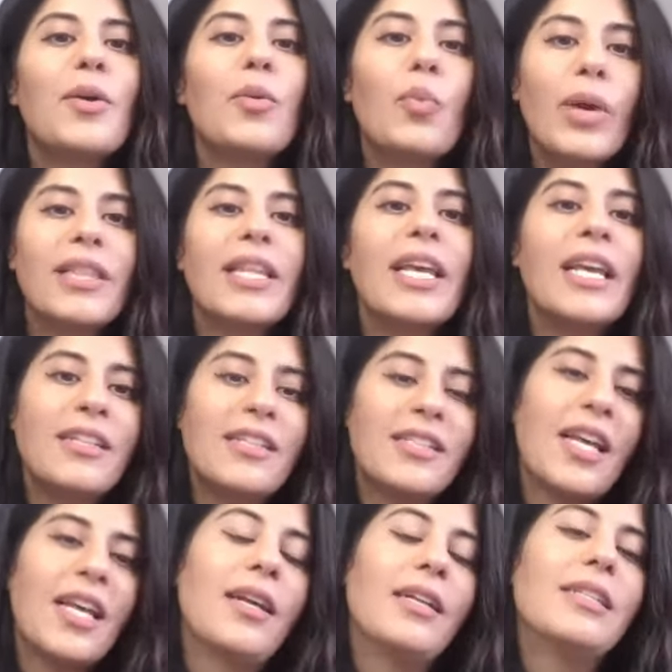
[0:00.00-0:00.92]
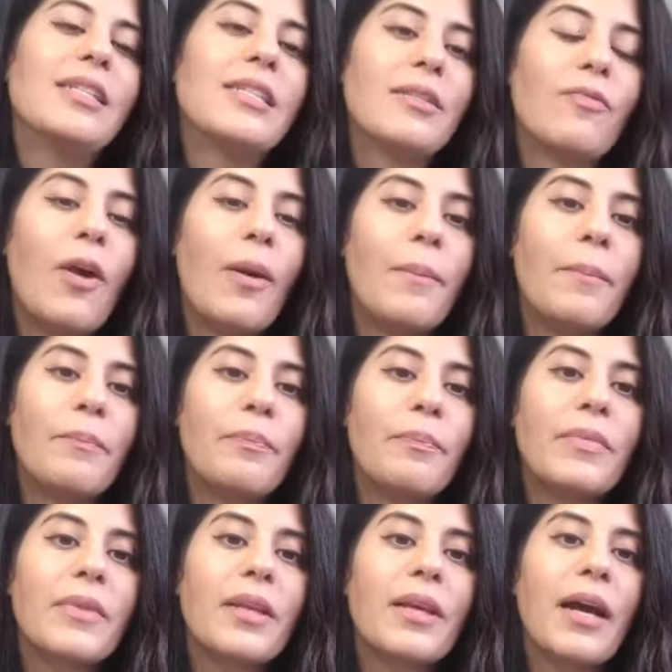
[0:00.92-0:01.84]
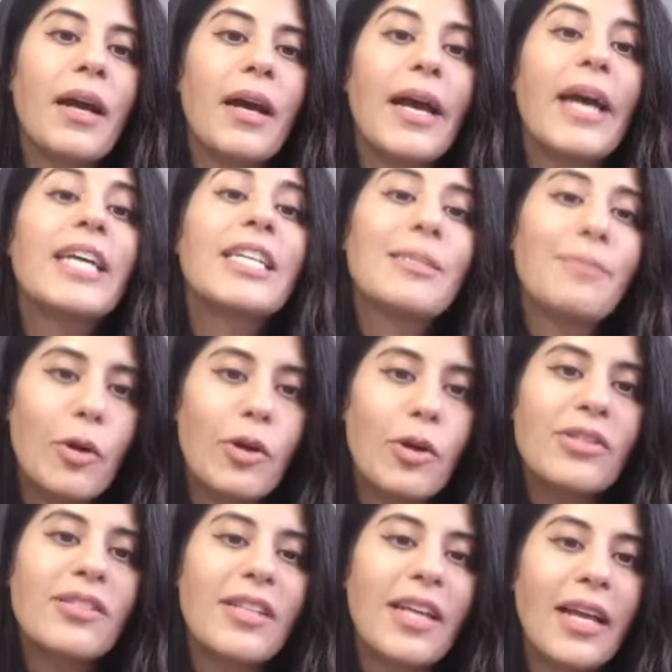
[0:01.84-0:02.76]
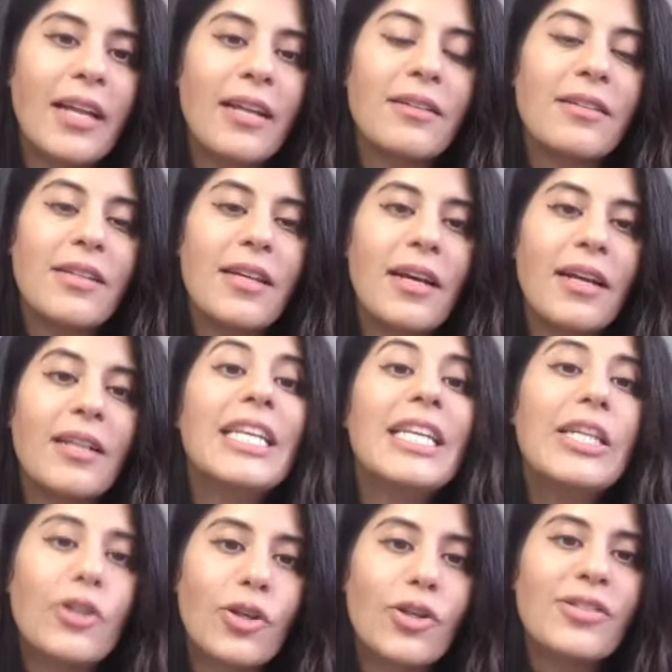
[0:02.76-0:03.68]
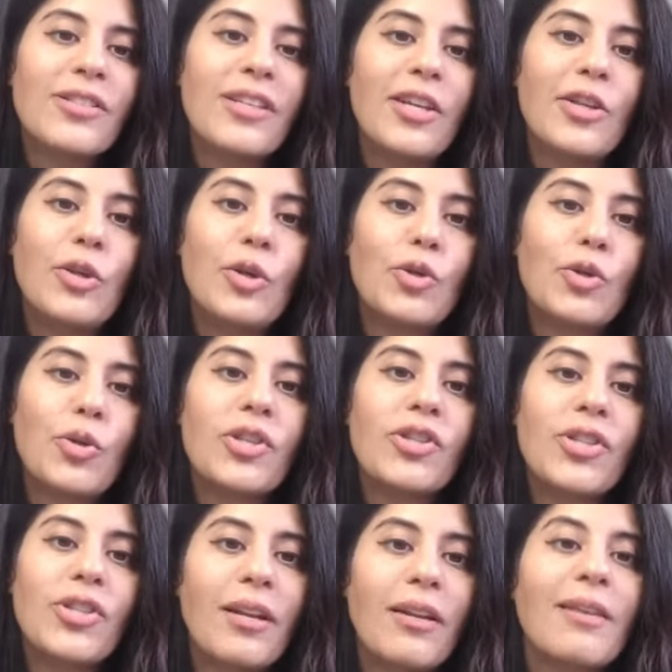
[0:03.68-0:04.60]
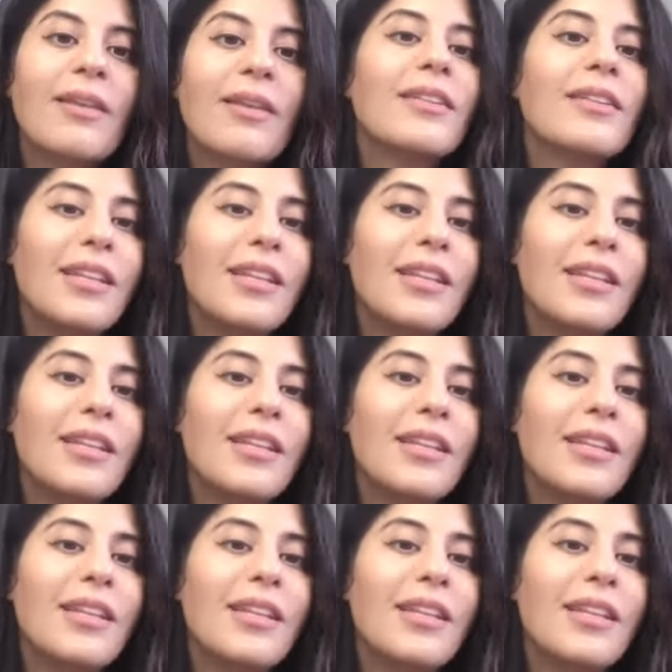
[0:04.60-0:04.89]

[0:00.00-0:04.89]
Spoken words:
with insights from experts and leaders in nutrition.